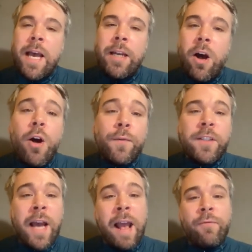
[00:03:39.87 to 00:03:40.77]
And
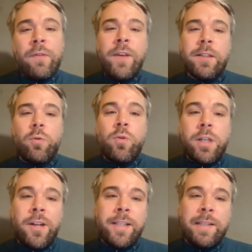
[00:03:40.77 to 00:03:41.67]
after, everything's
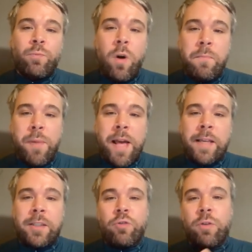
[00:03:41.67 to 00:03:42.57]
organized in one place,